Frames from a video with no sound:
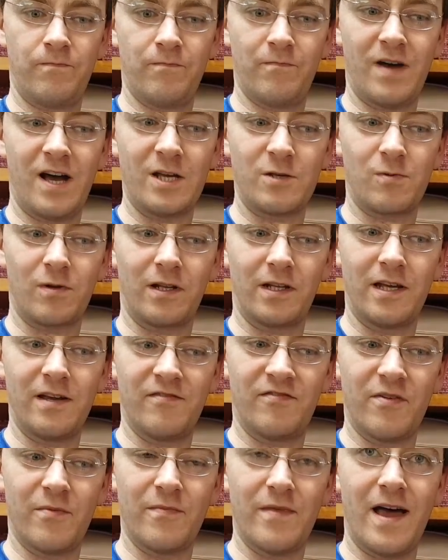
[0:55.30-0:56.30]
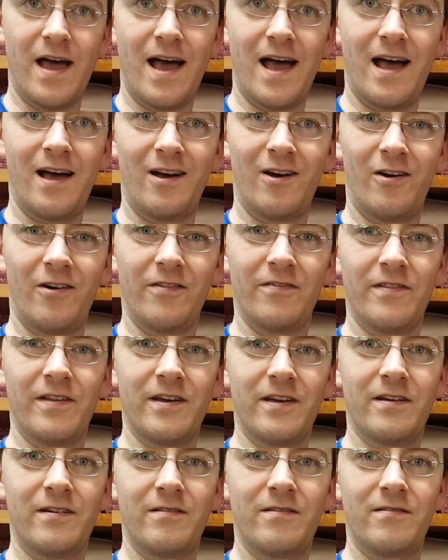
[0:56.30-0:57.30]
might as well leave them there on
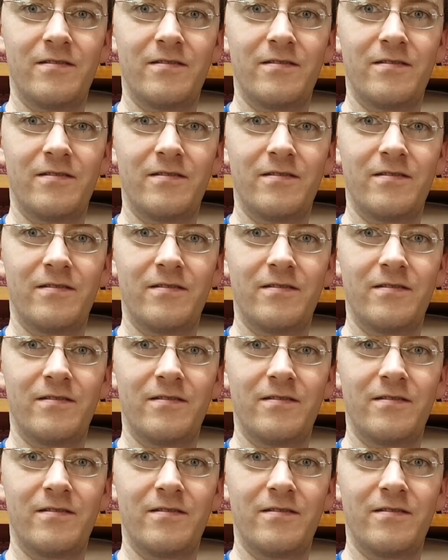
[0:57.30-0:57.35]
the